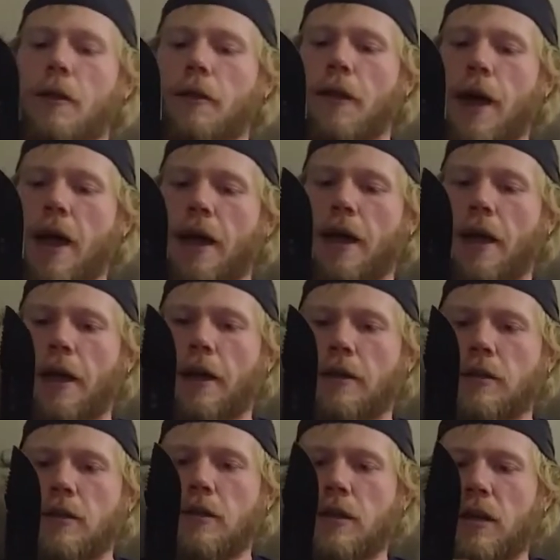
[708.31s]
That
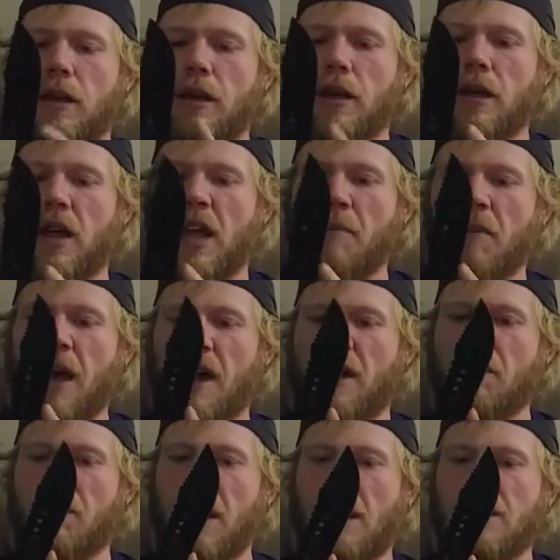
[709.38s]
and kind
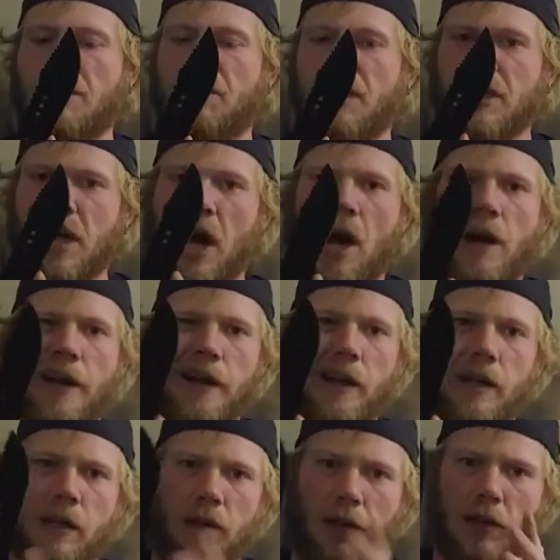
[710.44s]
of makes batoning
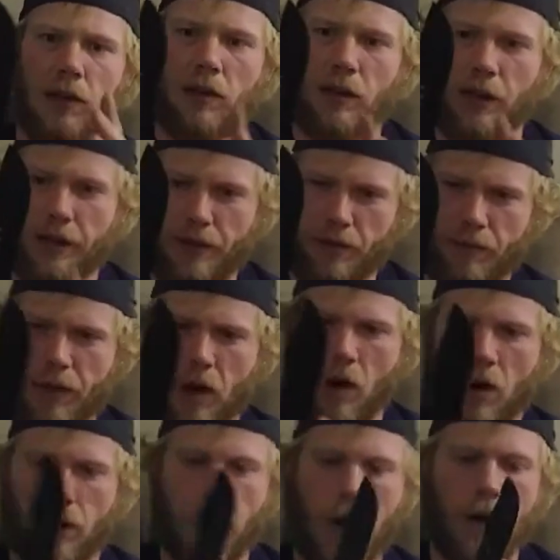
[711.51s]
a little bit
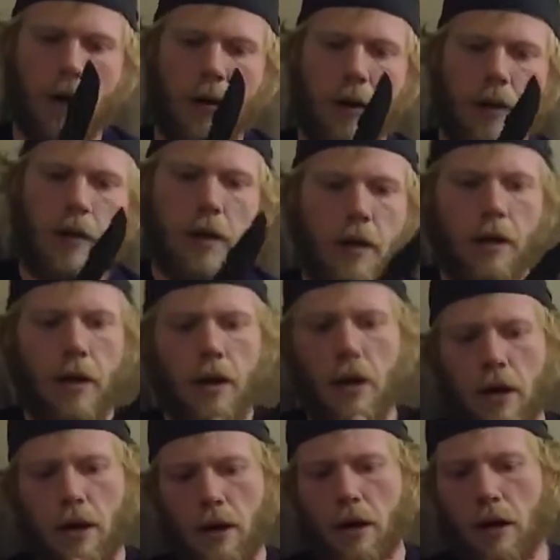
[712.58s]
harder.
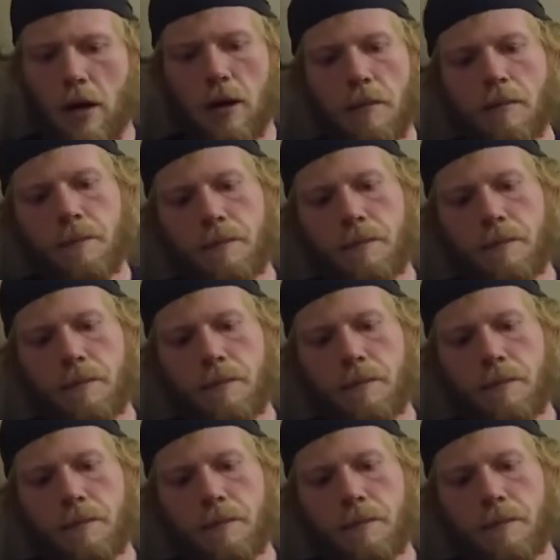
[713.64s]
But